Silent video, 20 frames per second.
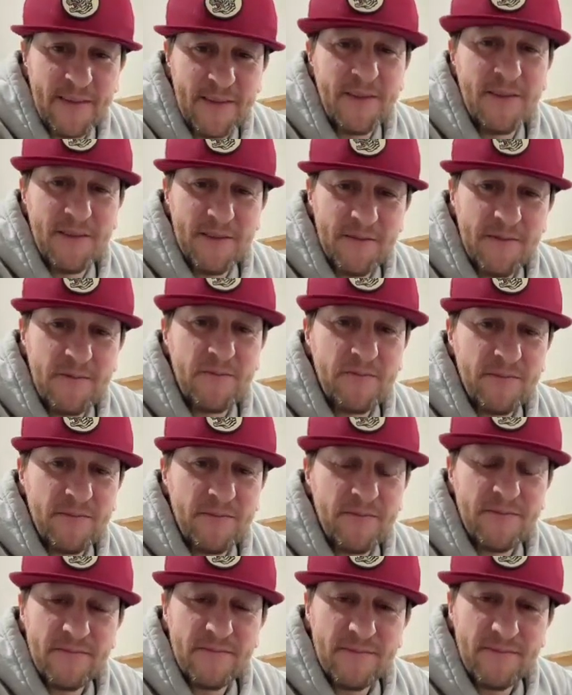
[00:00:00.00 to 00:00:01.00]

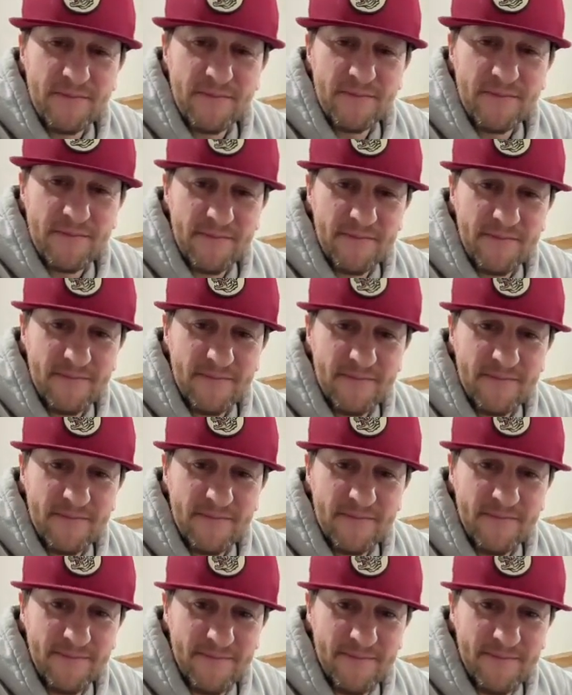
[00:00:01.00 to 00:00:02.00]

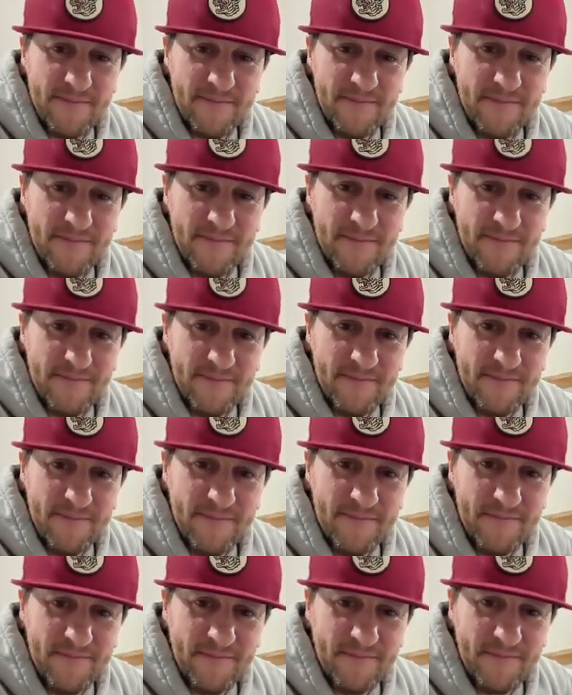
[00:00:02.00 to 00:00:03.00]

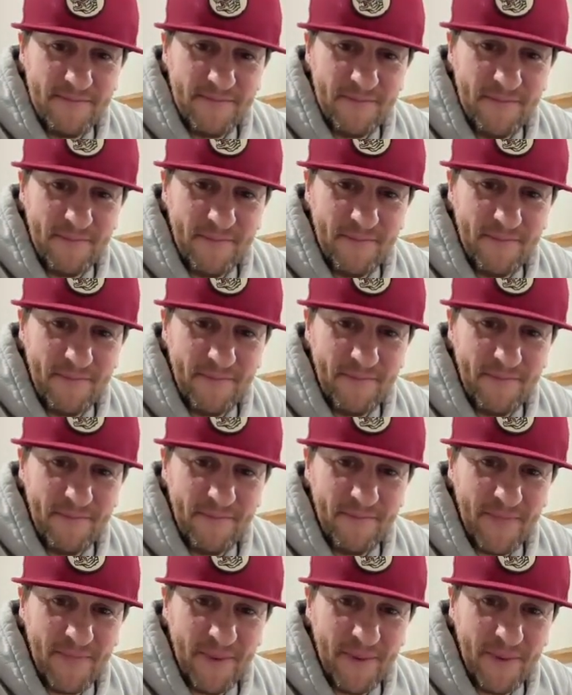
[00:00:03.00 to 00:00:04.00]

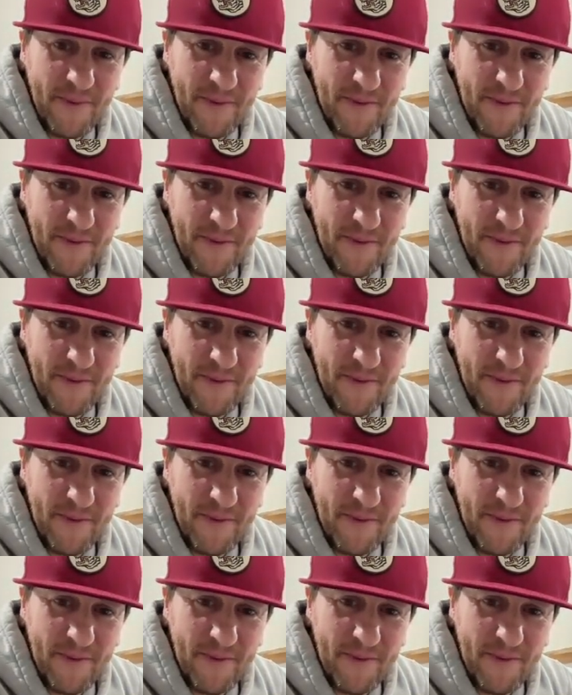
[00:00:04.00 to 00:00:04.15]
(not speaking)